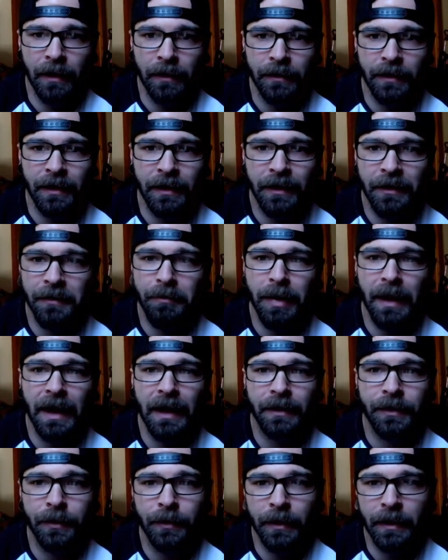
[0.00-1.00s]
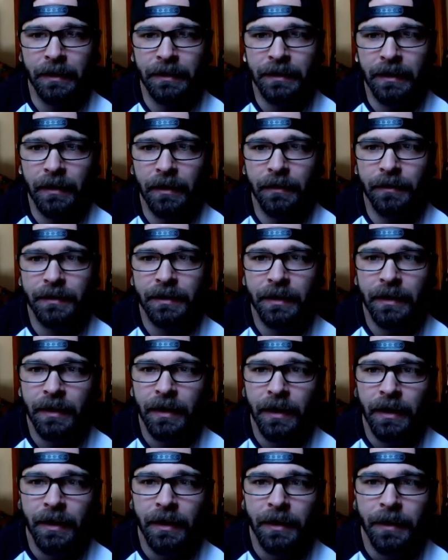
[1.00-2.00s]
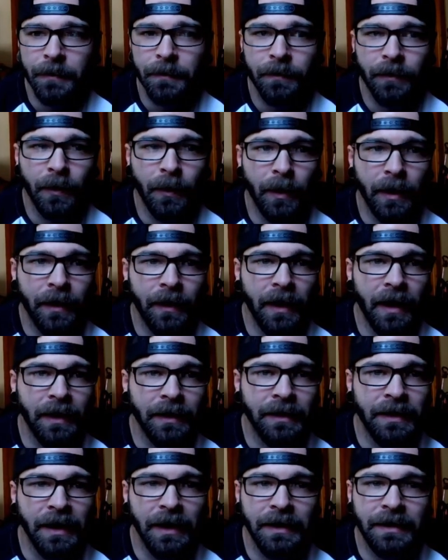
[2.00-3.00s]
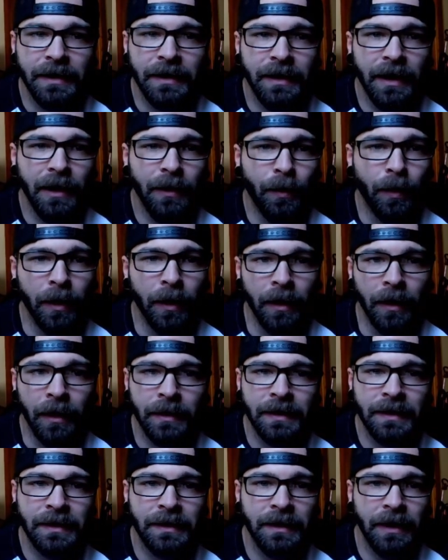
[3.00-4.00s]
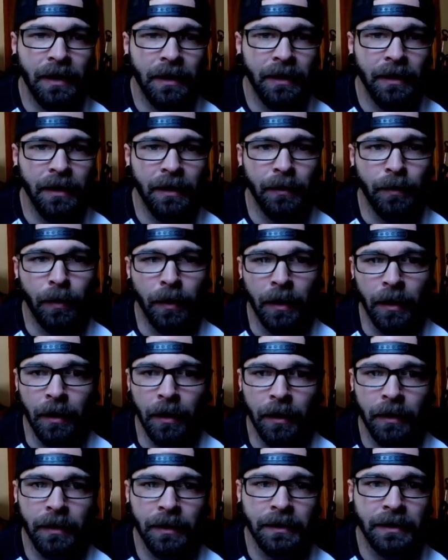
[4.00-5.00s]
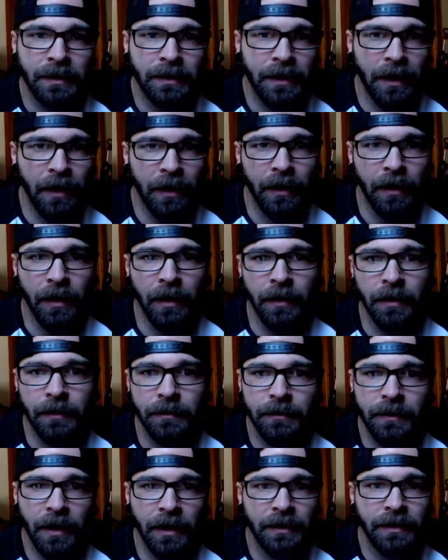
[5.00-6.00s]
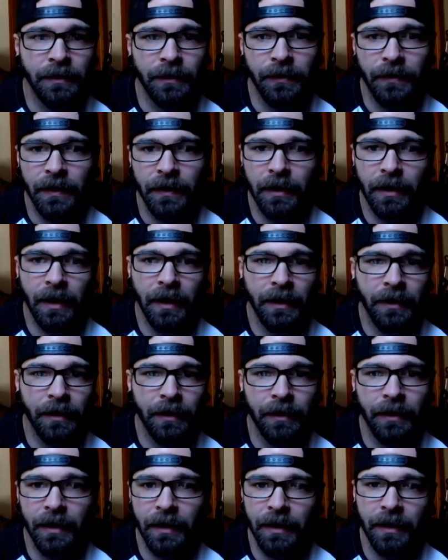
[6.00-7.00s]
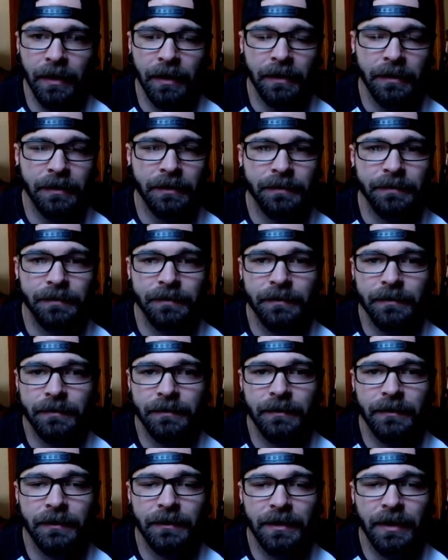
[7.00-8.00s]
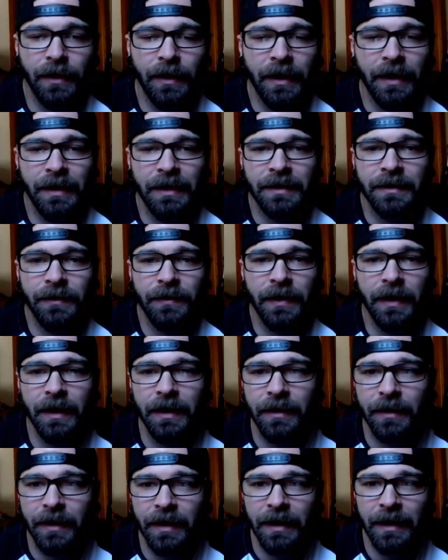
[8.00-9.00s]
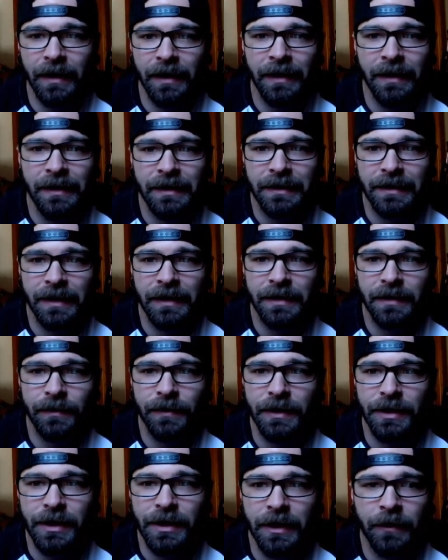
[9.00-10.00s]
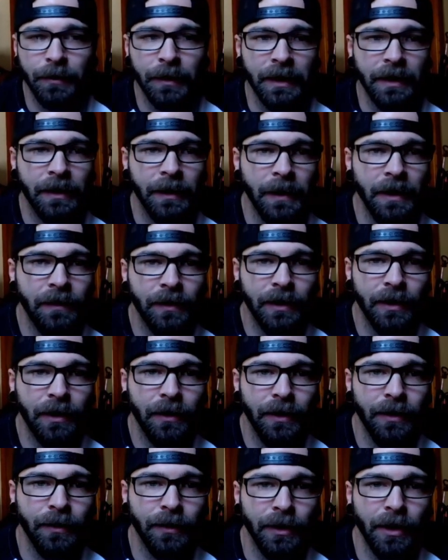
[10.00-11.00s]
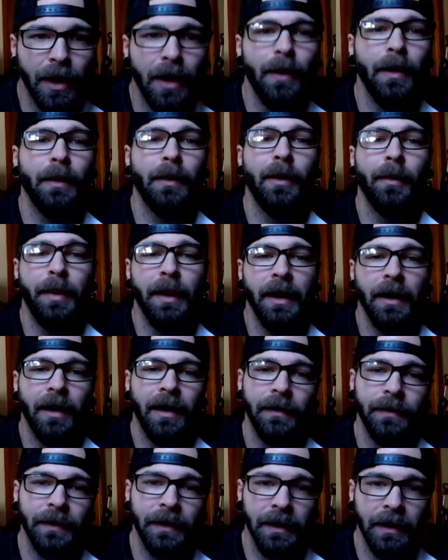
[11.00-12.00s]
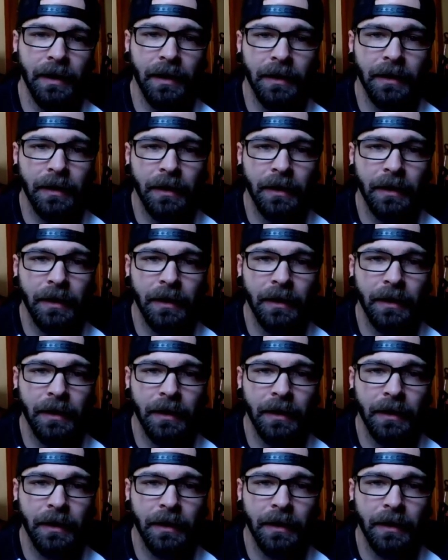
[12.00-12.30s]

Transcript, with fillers: and give back to ourselves. Where that day-to-day work, study, work and study doesn't feel like you're getting so that it doesn't feel like you're getting any sense of achievement even though you know it will pay off in the end.